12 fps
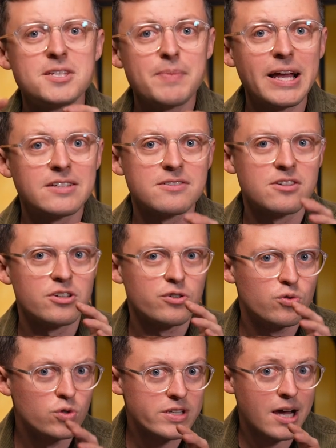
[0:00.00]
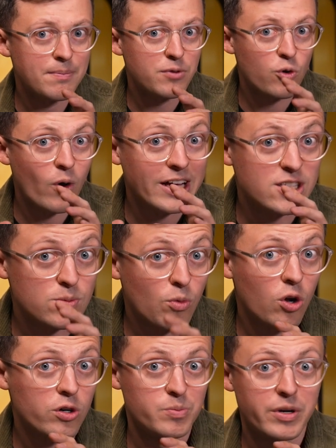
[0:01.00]
This makes the cruise app quite
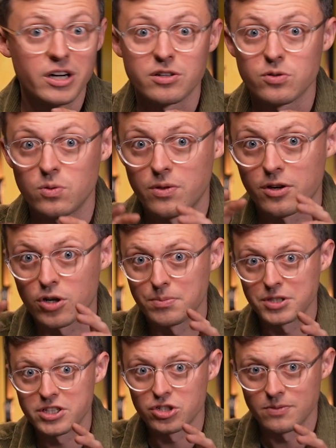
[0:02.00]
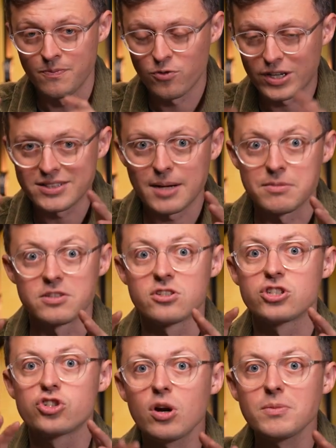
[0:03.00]
small compared to the competition. For example,
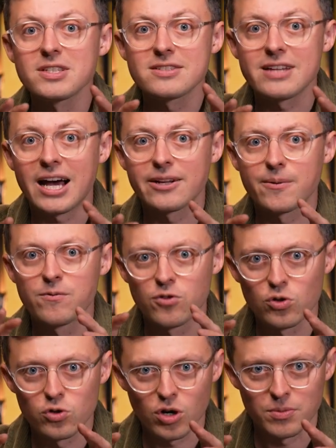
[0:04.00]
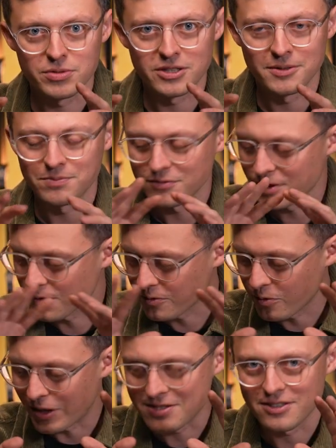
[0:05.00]
the German startup Volocopter,
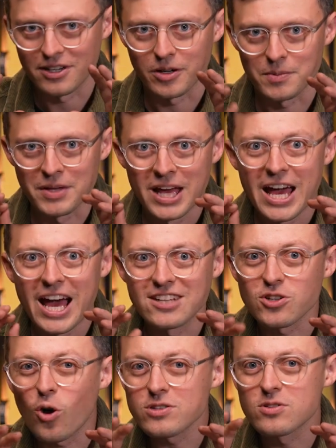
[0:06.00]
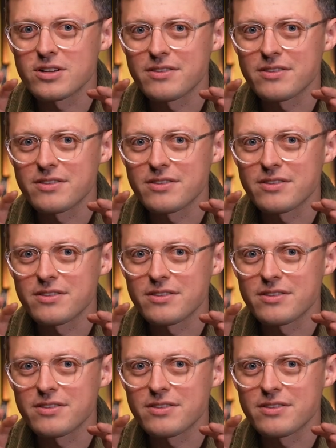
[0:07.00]
great startup, has also